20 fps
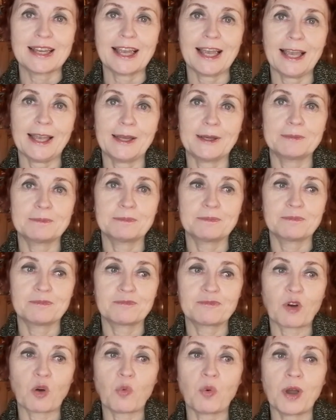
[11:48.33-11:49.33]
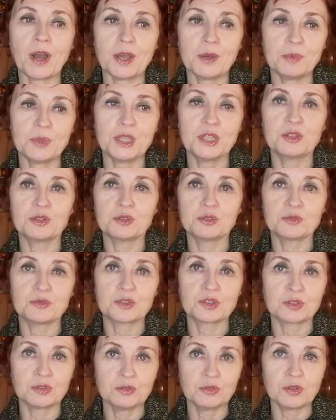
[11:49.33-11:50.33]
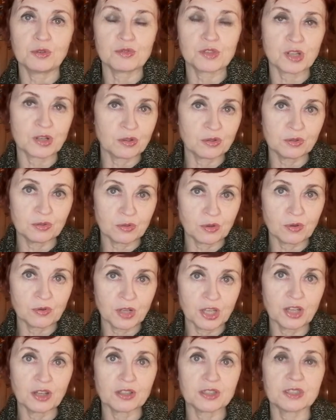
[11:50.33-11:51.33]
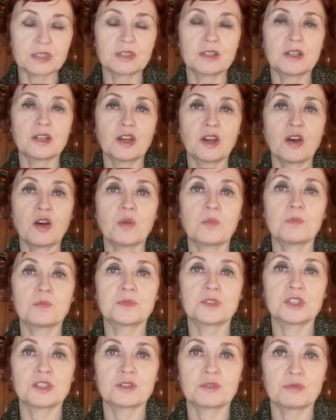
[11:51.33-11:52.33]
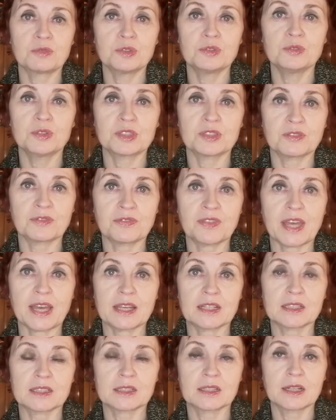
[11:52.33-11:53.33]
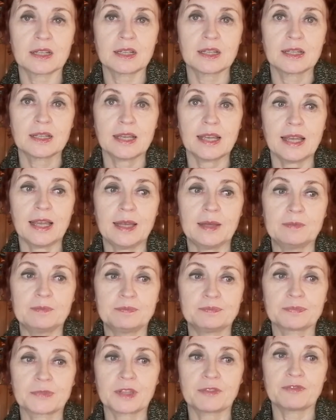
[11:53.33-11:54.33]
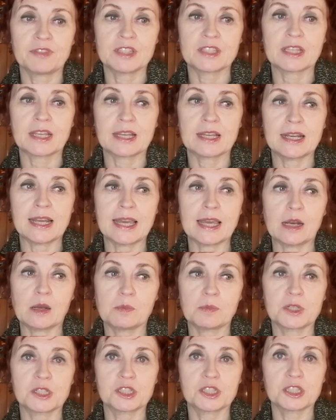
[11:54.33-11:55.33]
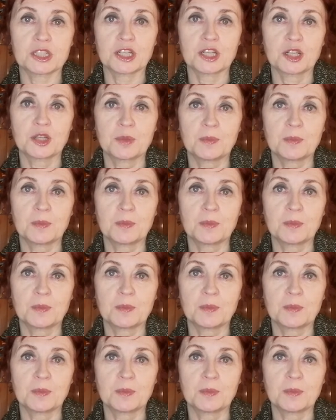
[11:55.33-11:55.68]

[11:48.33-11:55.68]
for why we go through those, and only us can come to the root of that physical ailment.